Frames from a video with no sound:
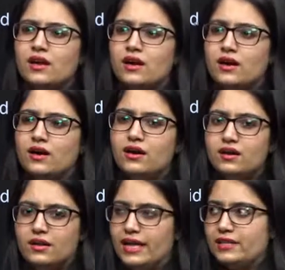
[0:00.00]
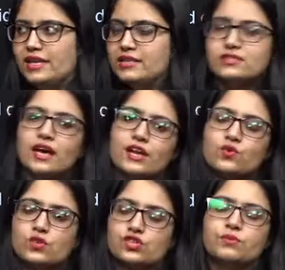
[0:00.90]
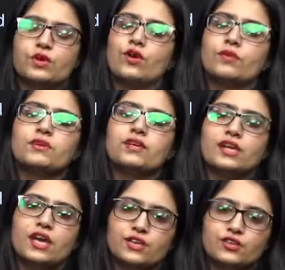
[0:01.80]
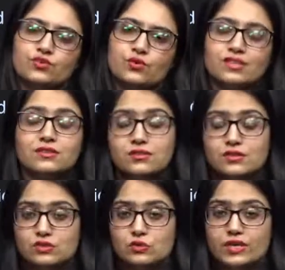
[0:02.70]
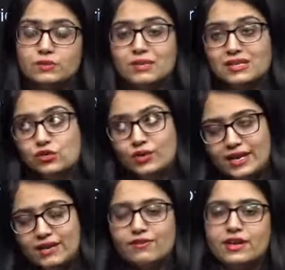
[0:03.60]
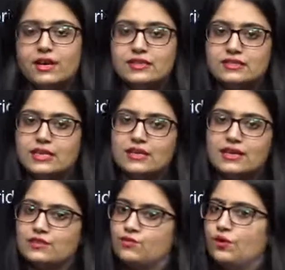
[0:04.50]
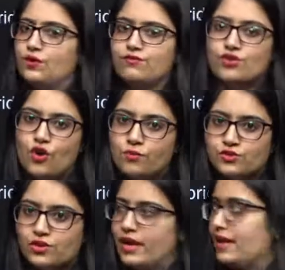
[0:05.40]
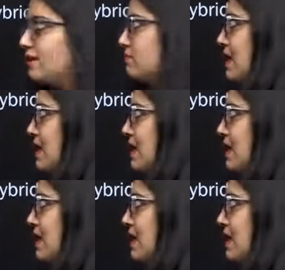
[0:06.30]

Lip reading: like the entire question may not be dedicated to it, but you can definitely see it as one of the option like in